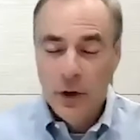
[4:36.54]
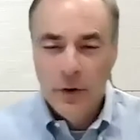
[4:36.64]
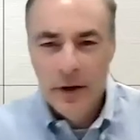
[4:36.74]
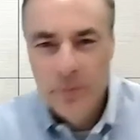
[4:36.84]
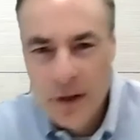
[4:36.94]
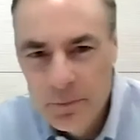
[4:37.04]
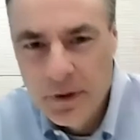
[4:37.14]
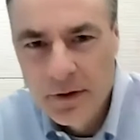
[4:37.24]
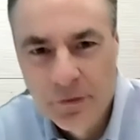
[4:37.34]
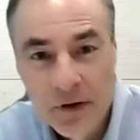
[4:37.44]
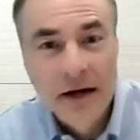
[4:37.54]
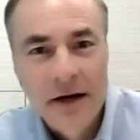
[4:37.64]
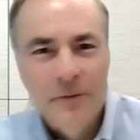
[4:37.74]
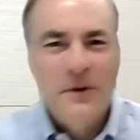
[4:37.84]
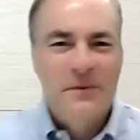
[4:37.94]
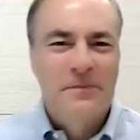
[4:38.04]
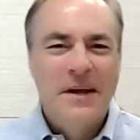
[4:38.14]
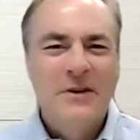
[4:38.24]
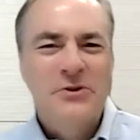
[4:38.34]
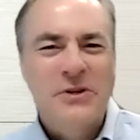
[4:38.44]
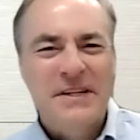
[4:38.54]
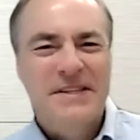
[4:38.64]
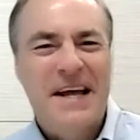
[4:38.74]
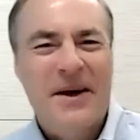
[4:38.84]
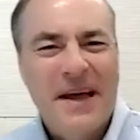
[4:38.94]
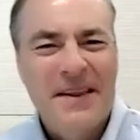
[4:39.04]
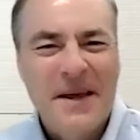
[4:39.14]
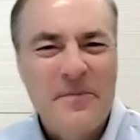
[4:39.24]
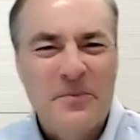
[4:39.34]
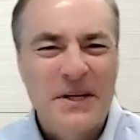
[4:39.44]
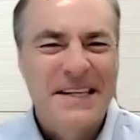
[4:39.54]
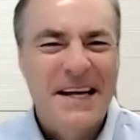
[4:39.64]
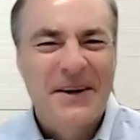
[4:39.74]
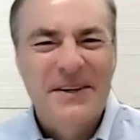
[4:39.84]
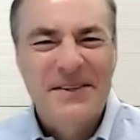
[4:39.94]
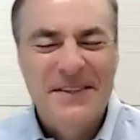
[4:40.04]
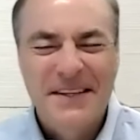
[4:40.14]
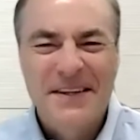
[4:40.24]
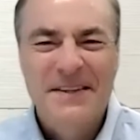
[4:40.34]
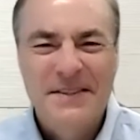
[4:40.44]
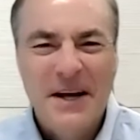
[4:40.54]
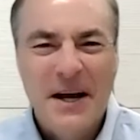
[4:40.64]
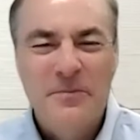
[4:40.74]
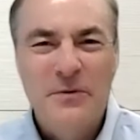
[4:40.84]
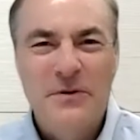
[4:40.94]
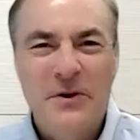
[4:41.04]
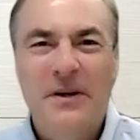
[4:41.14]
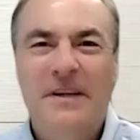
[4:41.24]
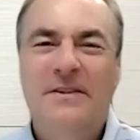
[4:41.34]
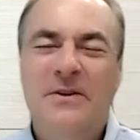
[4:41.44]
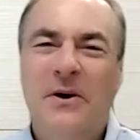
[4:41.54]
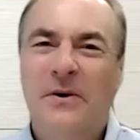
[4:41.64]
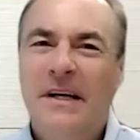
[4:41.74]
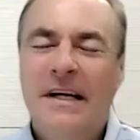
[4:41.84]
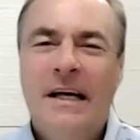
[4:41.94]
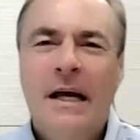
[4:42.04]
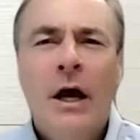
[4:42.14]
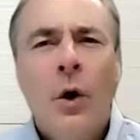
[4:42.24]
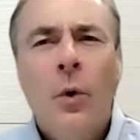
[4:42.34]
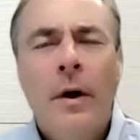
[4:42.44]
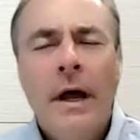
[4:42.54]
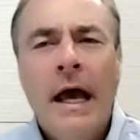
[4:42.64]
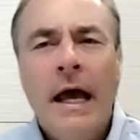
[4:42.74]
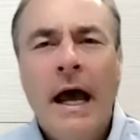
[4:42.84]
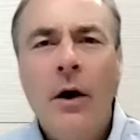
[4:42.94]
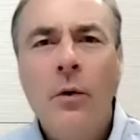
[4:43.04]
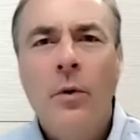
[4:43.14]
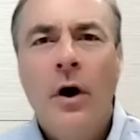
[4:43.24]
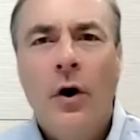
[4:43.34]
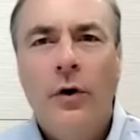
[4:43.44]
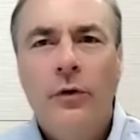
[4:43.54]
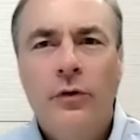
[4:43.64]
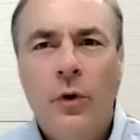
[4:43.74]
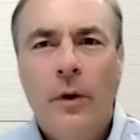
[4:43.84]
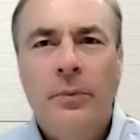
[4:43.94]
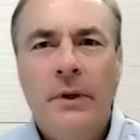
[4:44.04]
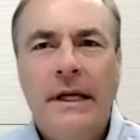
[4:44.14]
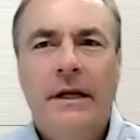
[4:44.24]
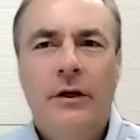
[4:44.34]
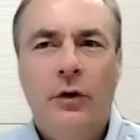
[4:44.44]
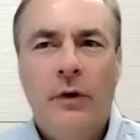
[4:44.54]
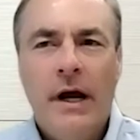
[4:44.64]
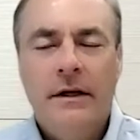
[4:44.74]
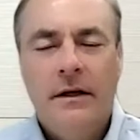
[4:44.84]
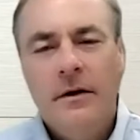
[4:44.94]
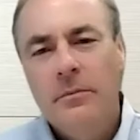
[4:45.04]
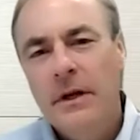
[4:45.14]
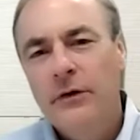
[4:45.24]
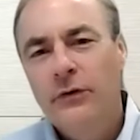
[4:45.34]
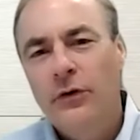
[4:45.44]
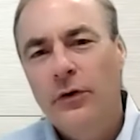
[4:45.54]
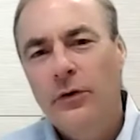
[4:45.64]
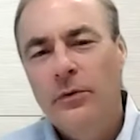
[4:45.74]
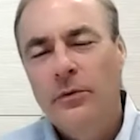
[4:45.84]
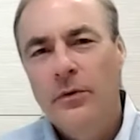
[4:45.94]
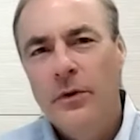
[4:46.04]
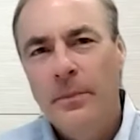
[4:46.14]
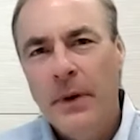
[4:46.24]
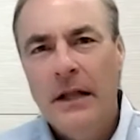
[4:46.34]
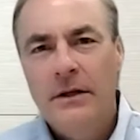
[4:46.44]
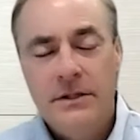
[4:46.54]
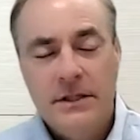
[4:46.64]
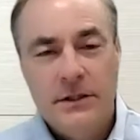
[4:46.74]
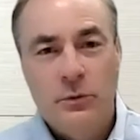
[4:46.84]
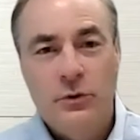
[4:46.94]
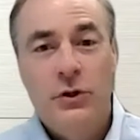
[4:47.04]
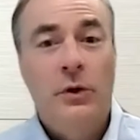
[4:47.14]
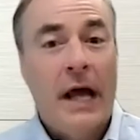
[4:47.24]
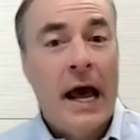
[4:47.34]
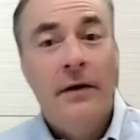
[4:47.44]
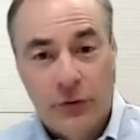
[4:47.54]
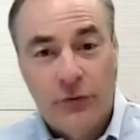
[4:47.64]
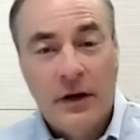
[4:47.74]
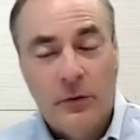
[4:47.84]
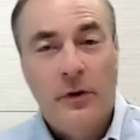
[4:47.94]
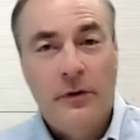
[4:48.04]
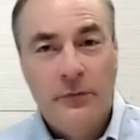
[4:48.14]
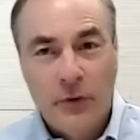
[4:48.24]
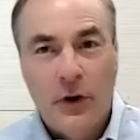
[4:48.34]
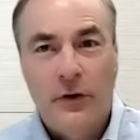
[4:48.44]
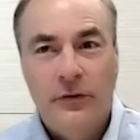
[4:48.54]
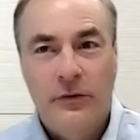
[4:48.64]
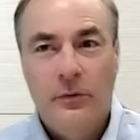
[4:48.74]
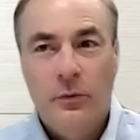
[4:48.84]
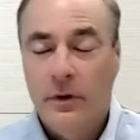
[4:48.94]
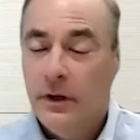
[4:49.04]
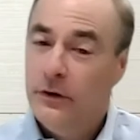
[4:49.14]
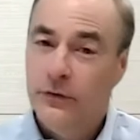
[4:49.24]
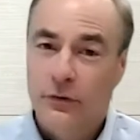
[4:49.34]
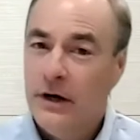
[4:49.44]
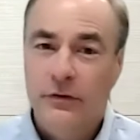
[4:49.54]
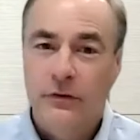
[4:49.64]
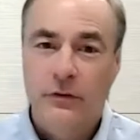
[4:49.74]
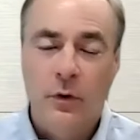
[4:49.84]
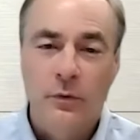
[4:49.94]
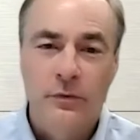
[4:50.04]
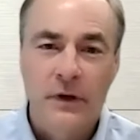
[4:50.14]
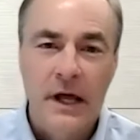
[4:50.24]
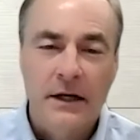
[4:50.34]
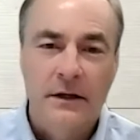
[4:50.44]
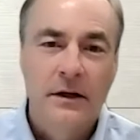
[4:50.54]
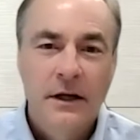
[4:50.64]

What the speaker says: No, that's exciting. It'll be interesting to see how that plays out as time moves on. So, how are you all planning to correct and administer the policies that were sold after January 1st, where the illustrations don't reflect,